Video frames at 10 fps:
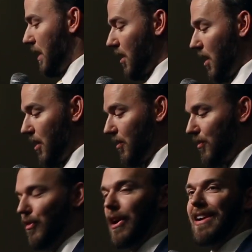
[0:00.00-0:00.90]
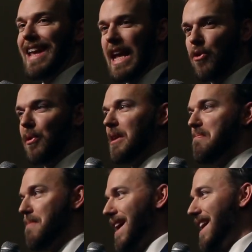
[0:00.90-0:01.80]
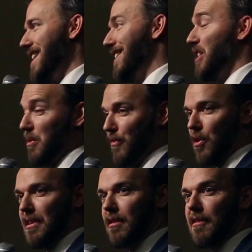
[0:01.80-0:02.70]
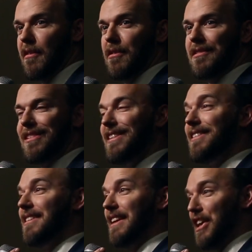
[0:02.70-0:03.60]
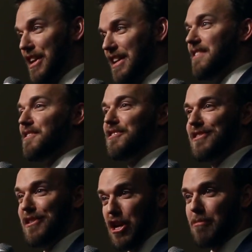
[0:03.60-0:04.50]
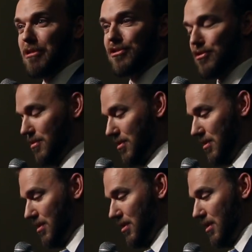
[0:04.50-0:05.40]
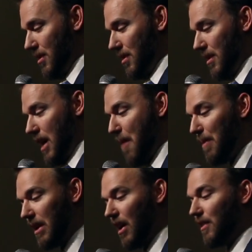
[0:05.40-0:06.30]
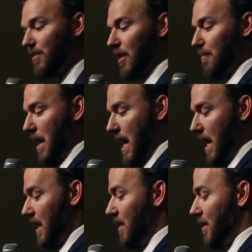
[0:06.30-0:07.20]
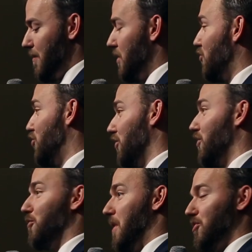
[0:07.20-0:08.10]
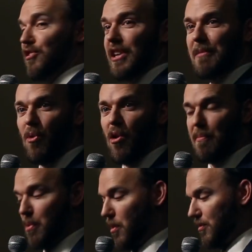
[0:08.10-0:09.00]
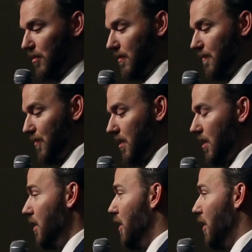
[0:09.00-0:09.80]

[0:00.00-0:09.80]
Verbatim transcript: because they're equally made, as we've already heard, in His image. And because they're made in His image just as much as any born person,